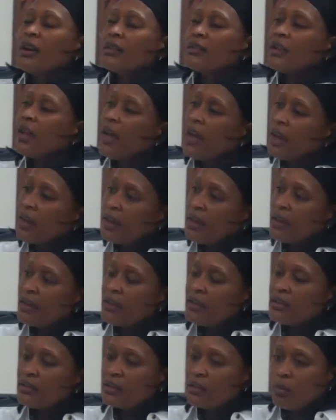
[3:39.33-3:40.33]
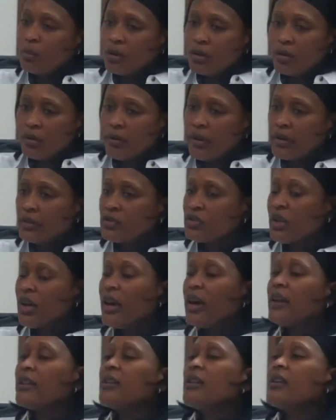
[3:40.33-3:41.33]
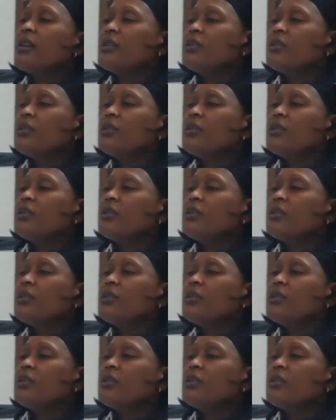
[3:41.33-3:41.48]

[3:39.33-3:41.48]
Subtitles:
attacking, getting to the mid-range shot.